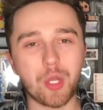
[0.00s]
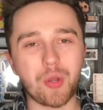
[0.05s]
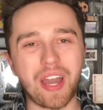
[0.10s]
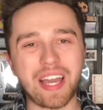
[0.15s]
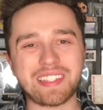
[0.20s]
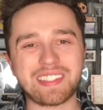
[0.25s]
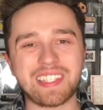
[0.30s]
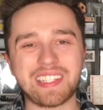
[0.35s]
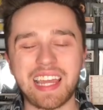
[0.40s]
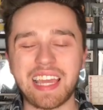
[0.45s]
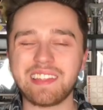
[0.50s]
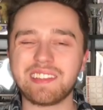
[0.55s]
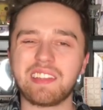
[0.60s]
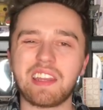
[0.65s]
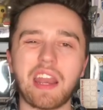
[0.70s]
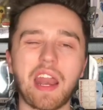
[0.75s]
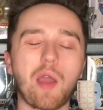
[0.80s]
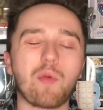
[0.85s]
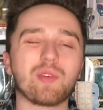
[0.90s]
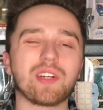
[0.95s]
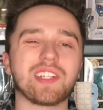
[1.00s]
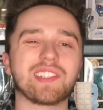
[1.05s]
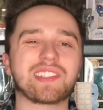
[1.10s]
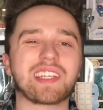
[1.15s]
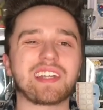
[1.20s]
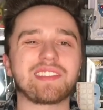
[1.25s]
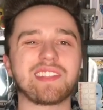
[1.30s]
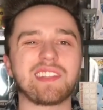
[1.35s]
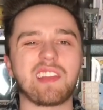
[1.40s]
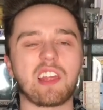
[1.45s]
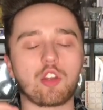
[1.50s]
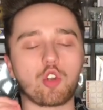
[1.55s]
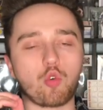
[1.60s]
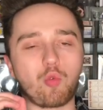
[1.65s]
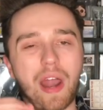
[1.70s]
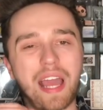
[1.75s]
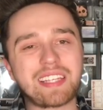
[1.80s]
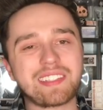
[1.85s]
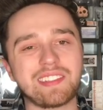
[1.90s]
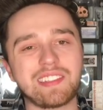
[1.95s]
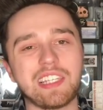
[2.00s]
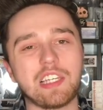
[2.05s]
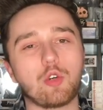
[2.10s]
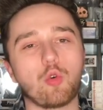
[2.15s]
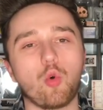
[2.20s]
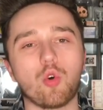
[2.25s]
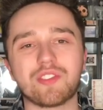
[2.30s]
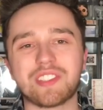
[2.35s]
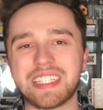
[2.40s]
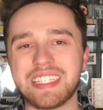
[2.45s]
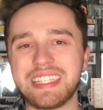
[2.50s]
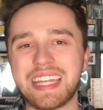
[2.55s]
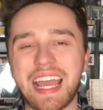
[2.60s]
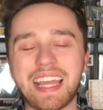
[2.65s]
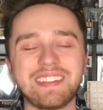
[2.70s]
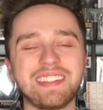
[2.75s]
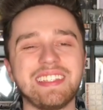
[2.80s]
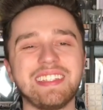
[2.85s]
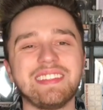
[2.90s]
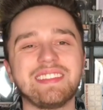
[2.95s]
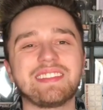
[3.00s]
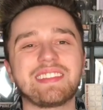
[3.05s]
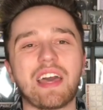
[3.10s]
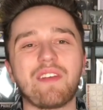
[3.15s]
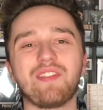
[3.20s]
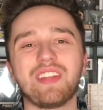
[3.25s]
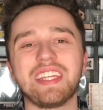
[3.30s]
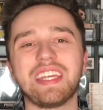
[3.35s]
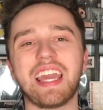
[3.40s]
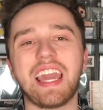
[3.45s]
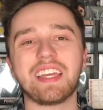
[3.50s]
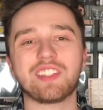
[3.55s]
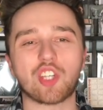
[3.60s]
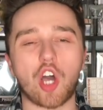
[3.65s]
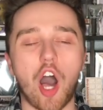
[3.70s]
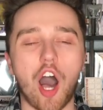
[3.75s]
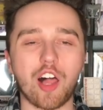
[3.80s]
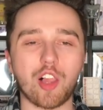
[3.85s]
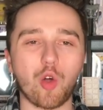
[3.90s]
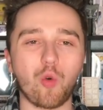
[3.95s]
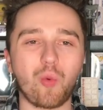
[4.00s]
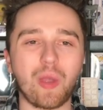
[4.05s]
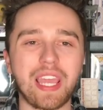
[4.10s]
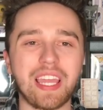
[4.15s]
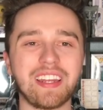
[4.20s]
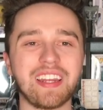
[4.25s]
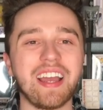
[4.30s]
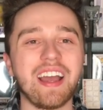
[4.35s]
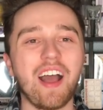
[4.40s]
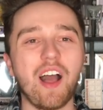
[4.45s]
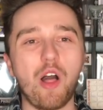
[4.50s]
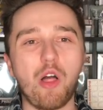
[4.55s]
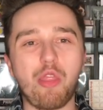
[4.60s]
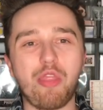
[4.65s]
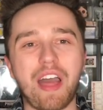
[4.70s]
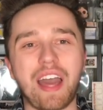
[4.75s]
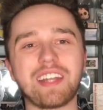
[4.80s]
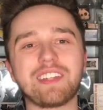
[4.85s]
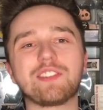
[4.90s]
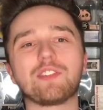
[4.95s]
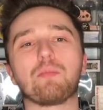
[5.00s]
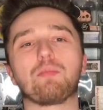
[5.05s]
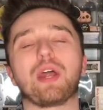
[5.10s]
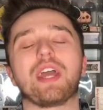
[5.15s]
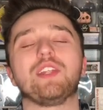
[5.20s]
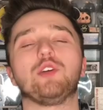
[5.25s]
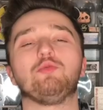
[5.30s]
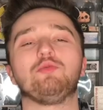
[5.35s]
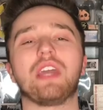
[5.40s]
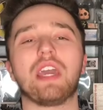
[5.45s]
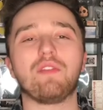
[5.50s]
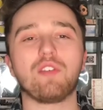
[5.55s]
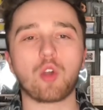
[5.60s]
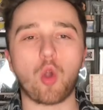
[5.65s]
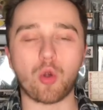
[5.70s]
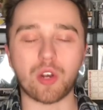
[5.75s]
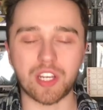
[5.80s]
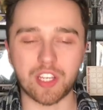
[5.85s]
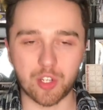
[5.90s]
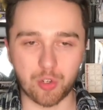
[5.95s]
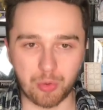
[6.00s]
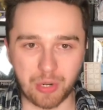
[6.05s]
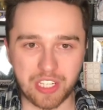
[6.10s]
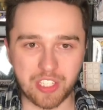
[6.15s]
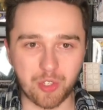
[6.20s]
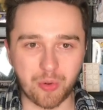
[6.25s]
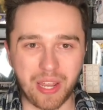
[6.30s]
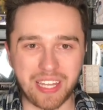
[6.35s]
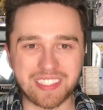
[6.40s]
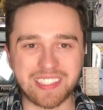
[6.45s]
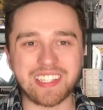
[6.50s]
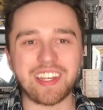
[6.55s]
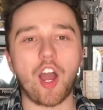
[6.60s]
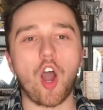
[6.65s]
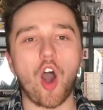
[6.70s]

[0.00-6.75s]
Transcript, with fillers: you guys today, and today we're discussing the direct sequel to 1978's Halloween. That is the brand new David Gordon Green directed